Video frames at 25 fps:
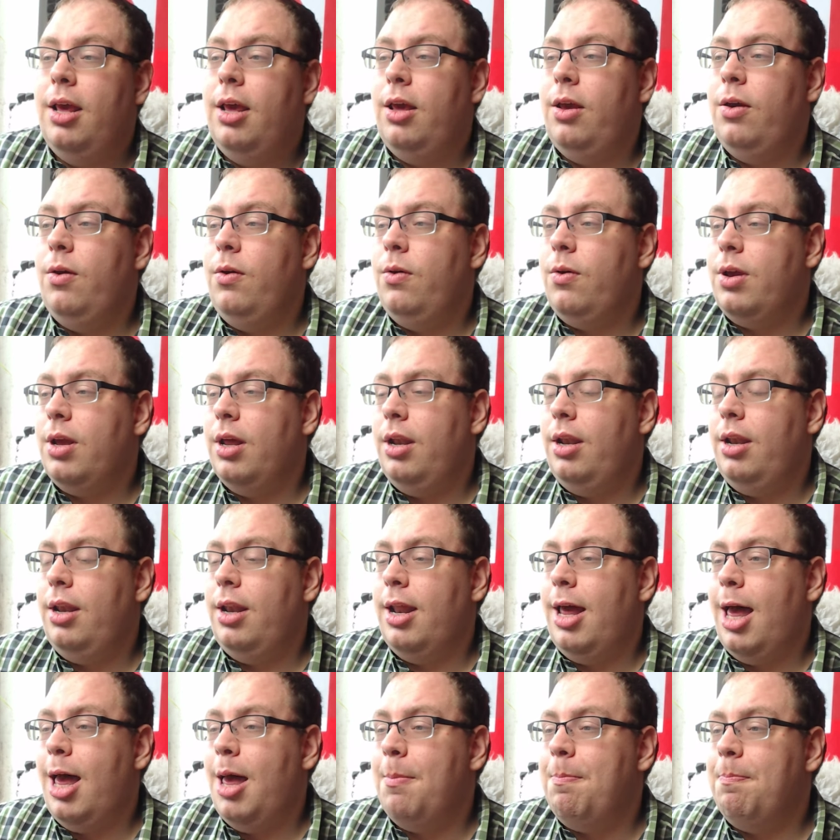who can
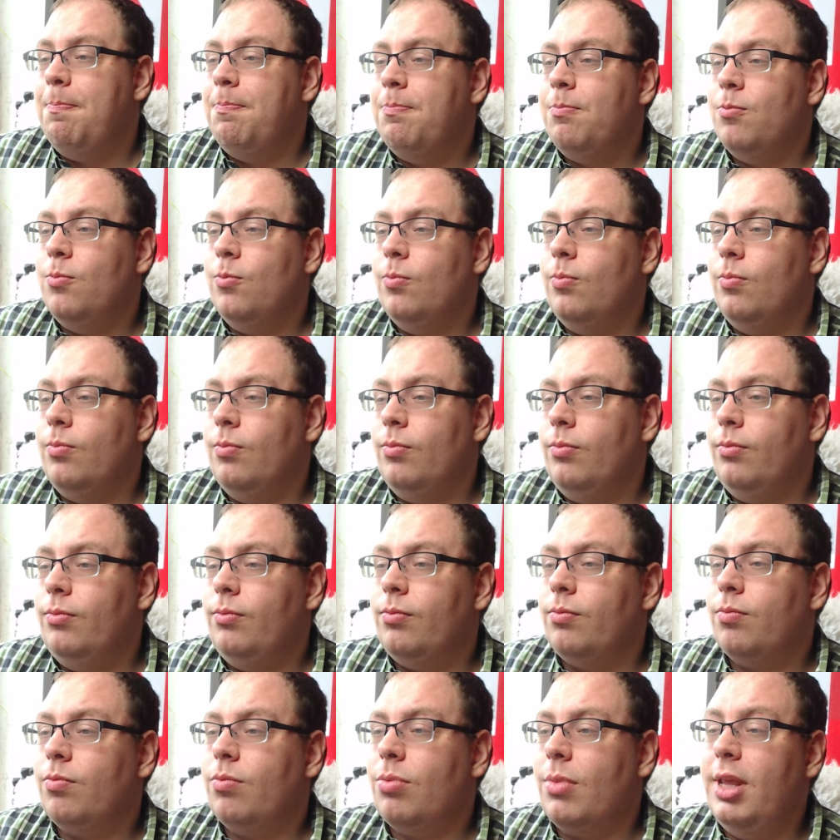
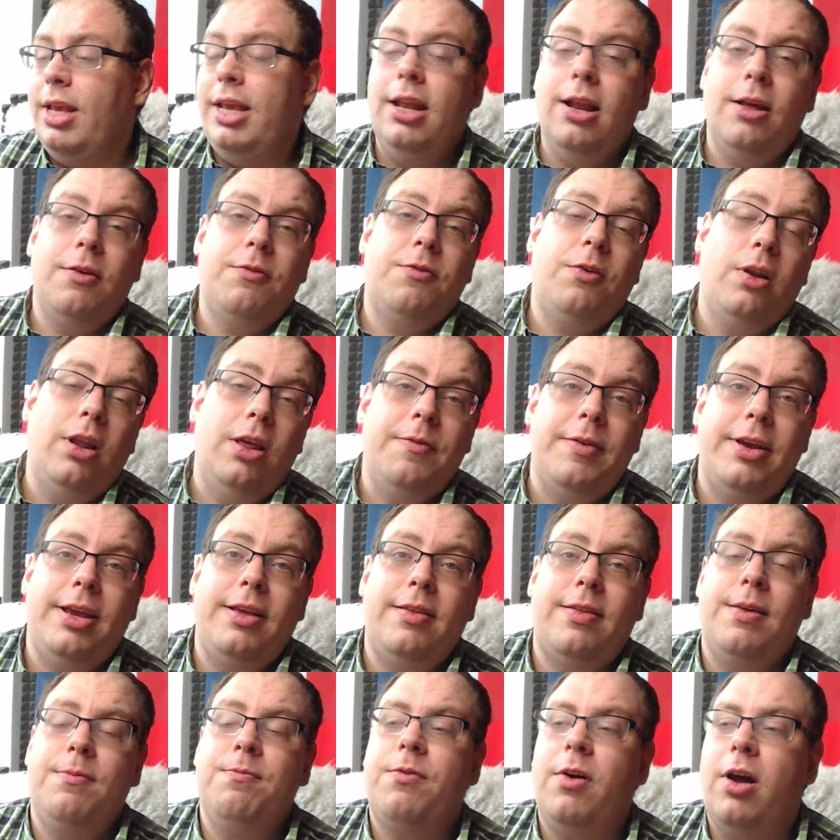follow
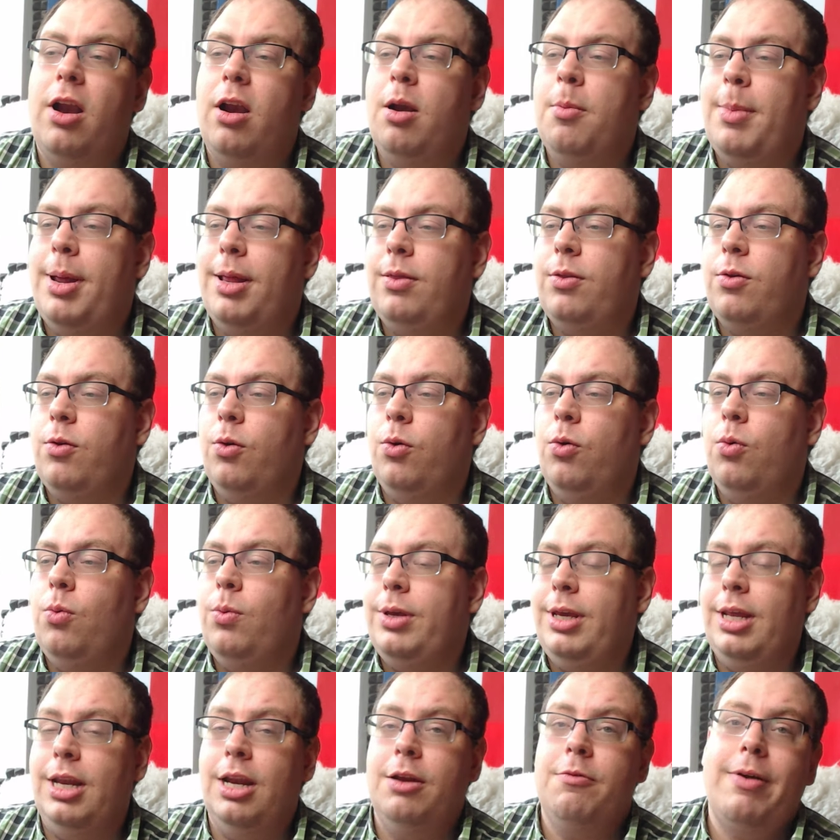these environmental
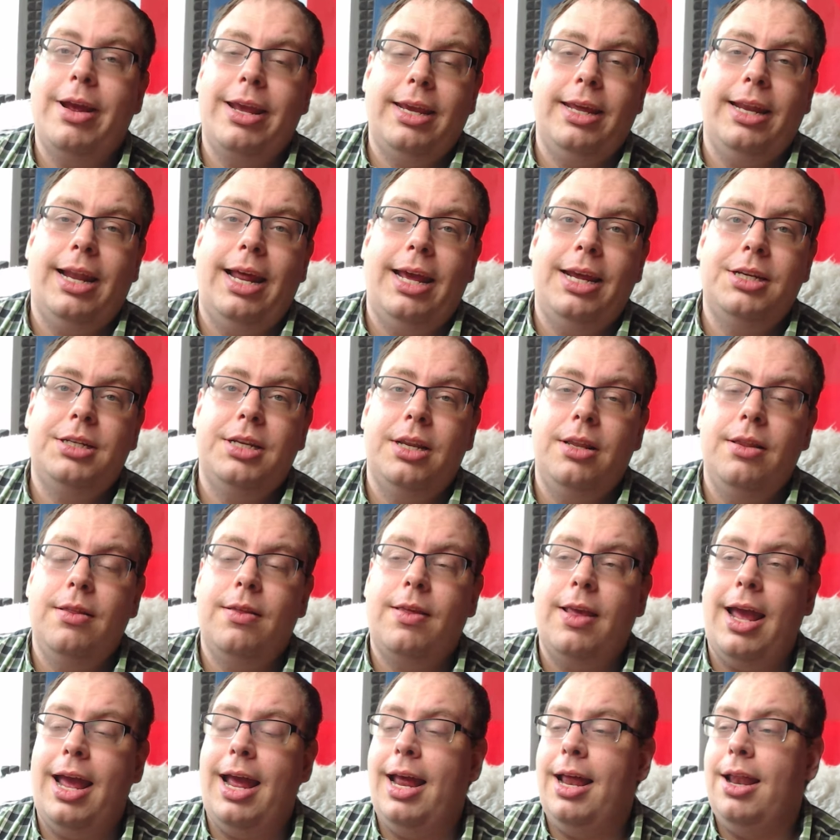
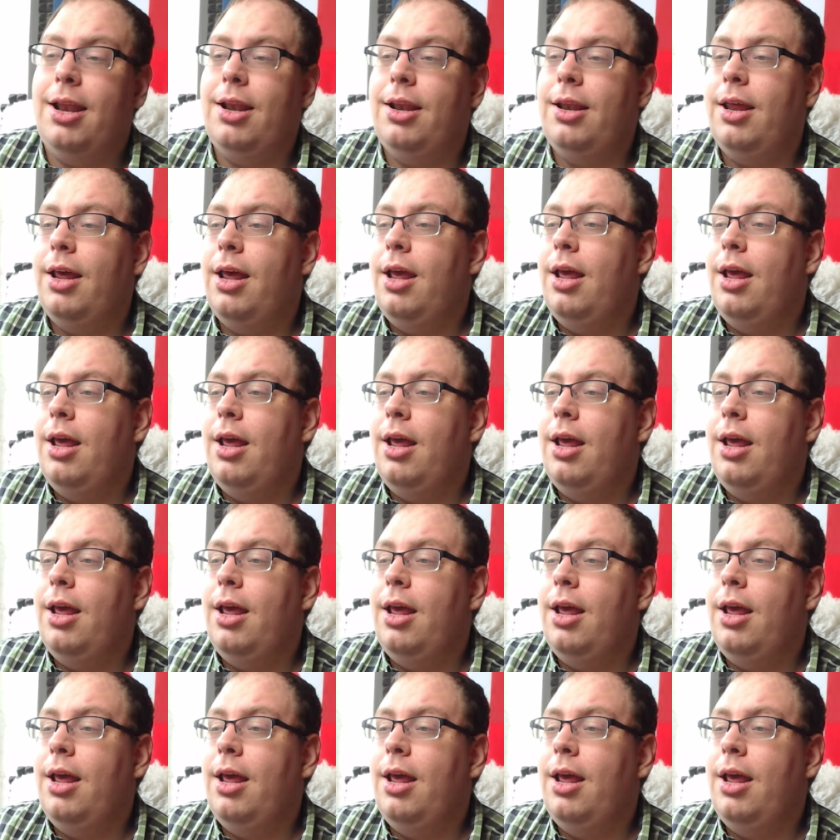regulations. And